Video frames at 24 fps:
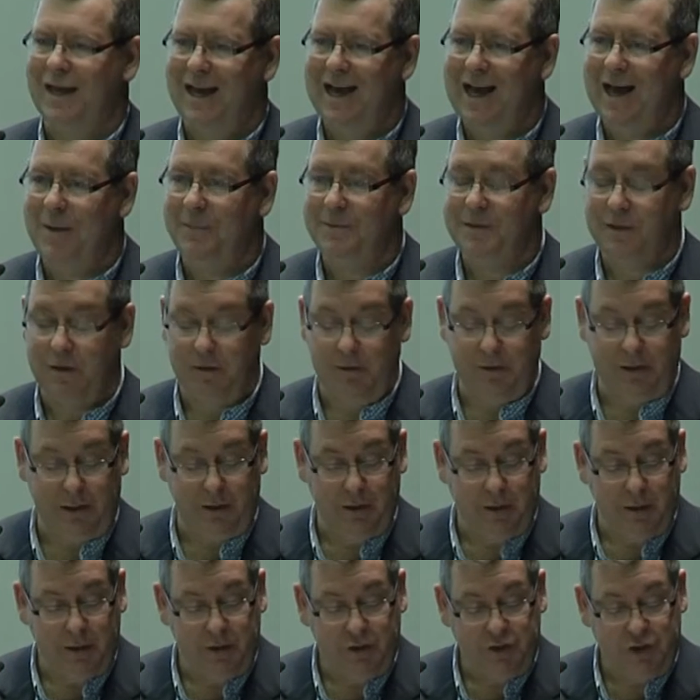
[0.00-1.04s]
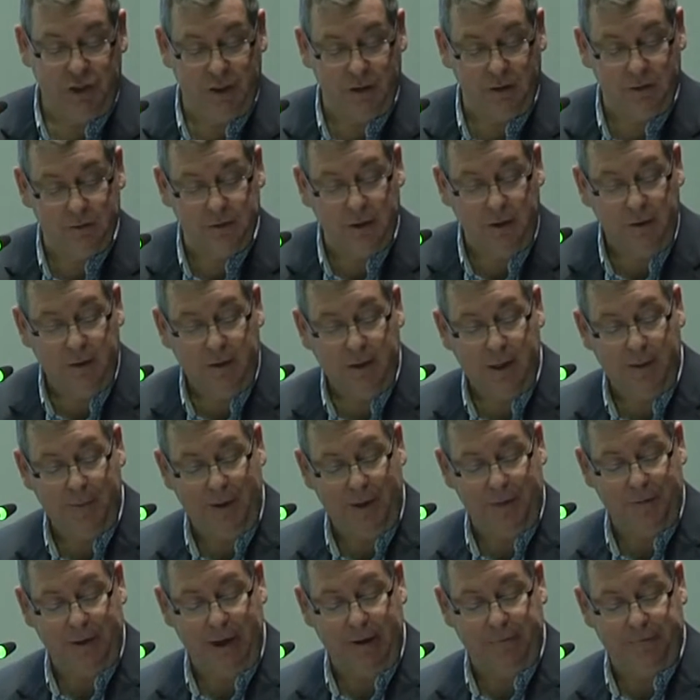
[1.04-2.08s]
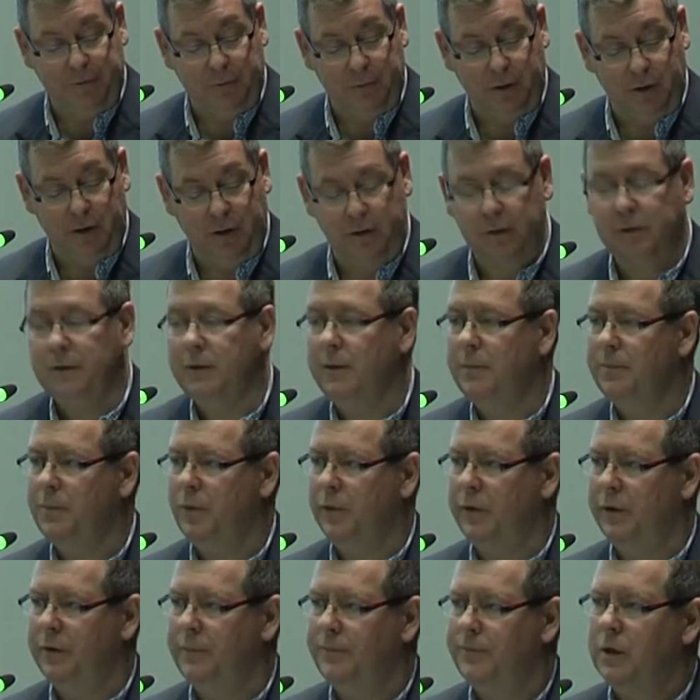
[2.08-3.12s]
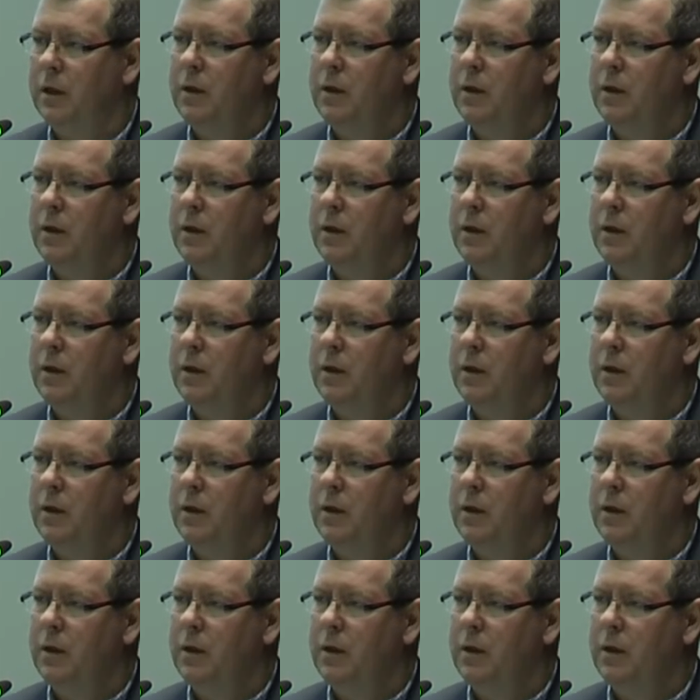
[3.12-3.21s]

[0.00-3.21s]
absolutely chilled about that from our point.